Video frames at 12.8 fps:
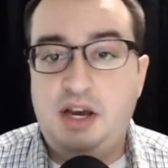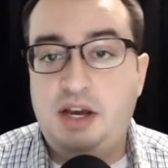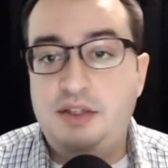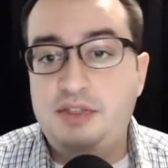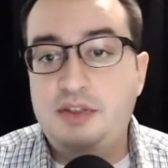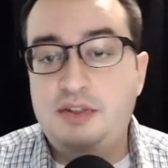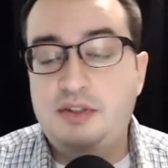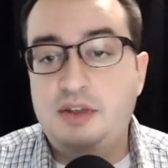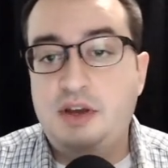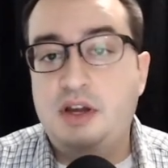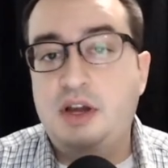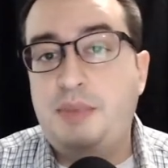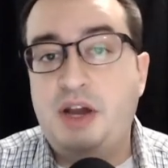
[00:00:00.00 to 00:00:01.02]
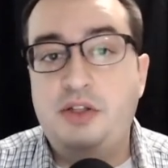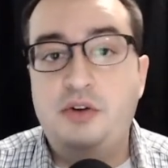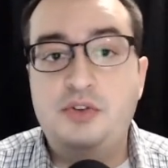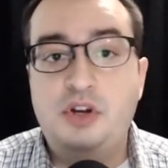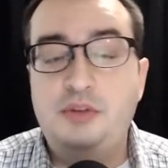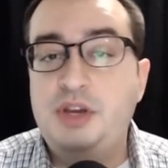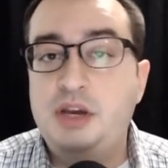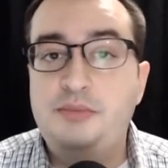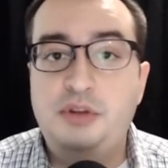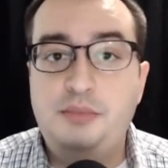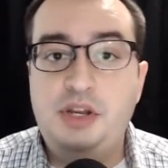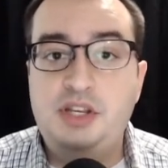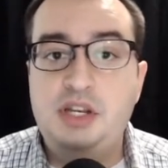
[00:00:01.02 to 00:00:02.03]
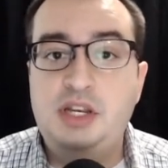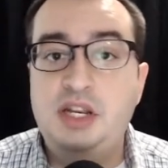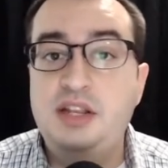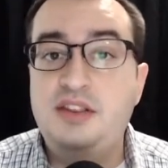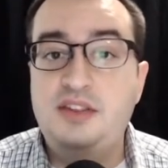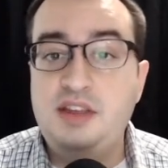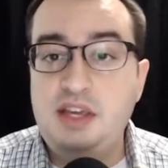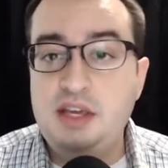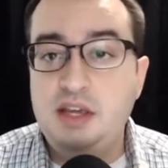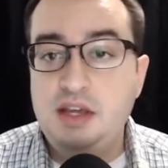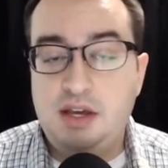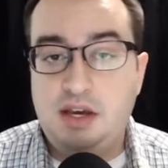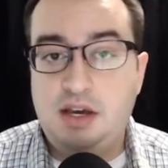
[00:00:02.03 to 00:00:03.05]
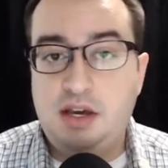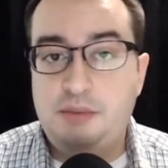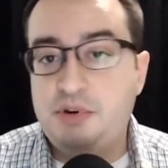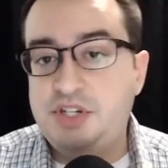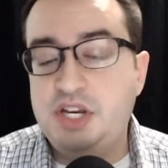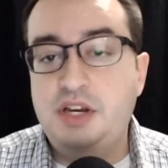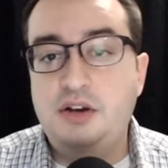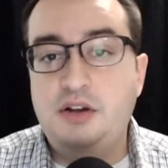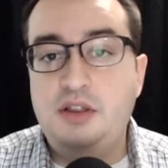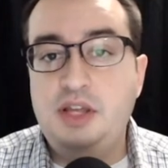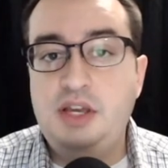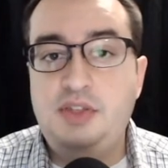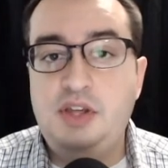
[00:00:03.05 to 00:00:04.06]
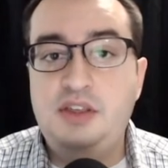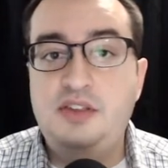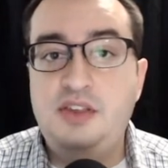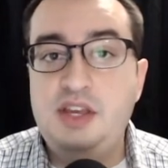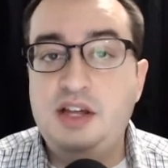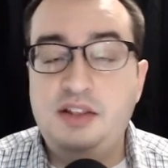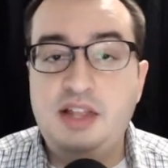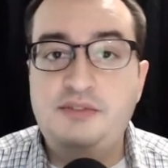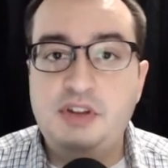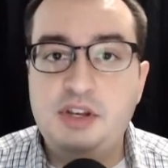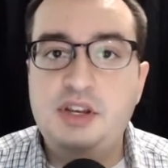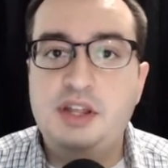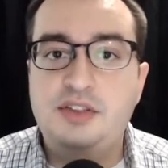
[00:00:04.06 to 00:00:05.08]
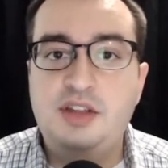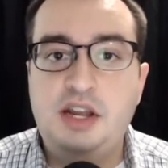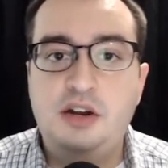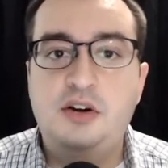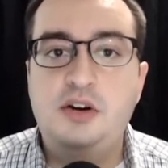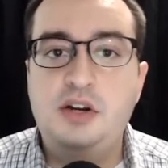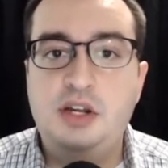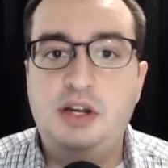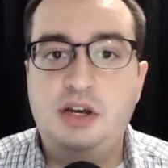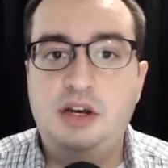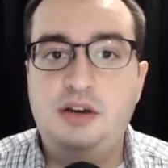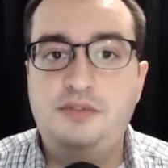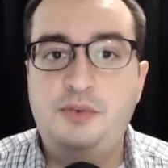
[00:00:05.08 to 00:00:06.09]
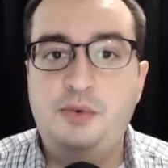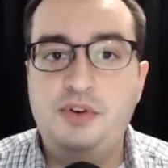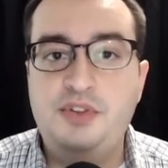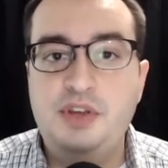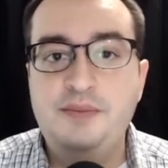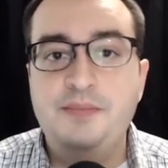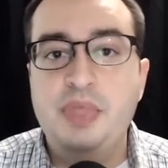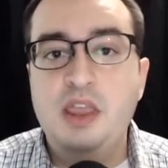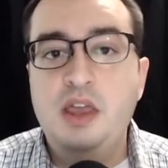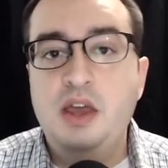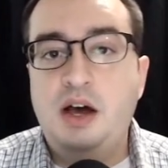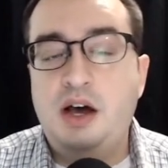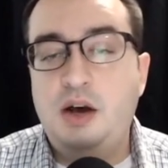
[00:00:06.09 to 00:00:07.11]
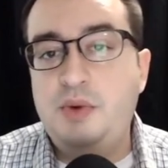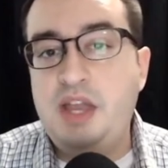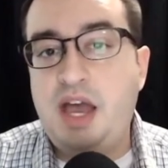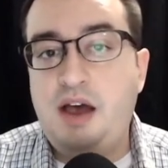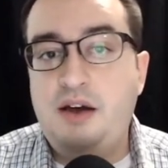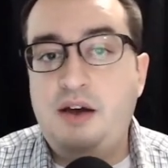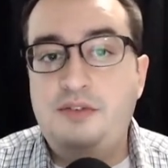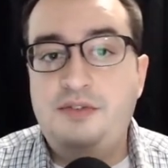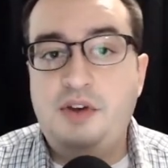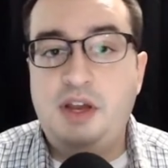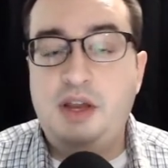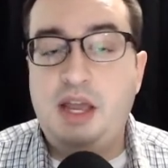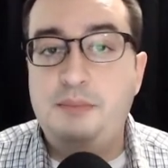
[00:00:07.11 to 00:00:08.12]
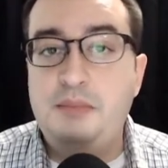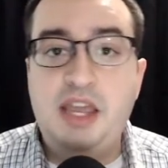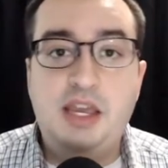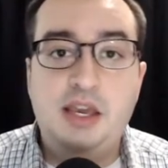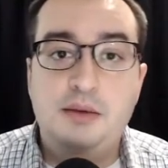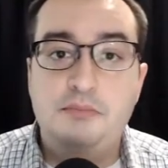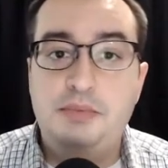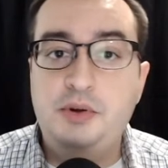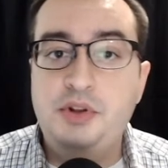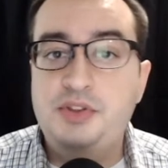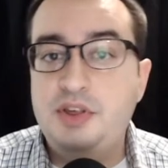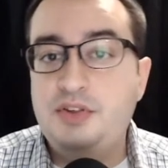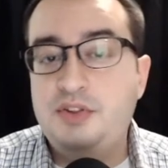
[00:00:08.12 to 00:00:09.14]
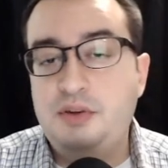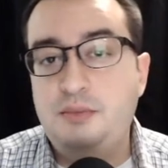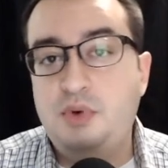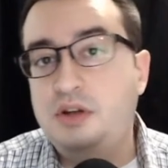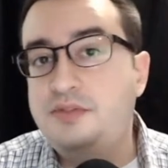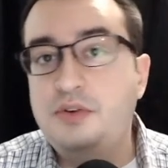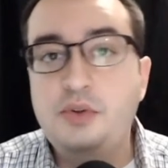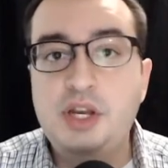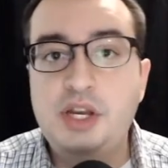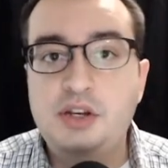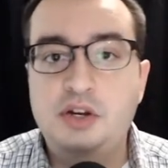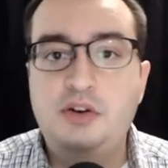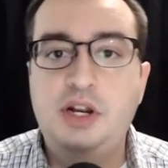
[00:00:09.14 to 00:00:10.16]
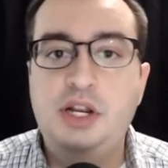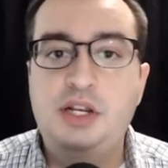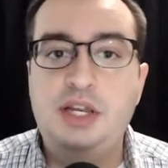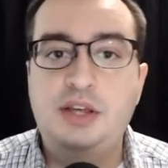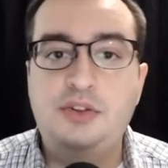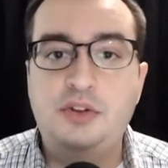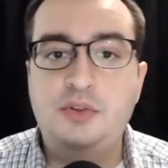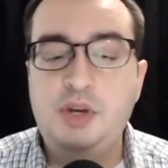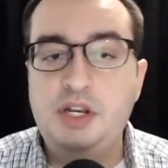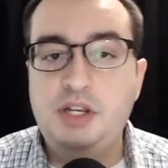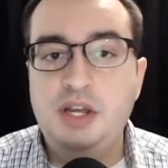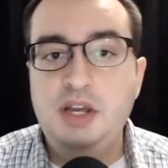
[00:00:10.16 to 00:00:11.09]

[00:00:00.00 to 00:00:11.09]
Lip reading: This compiler is going to be implemented in C, particularly the C11 standard for C. We have a make build system with a fully integrated test suite,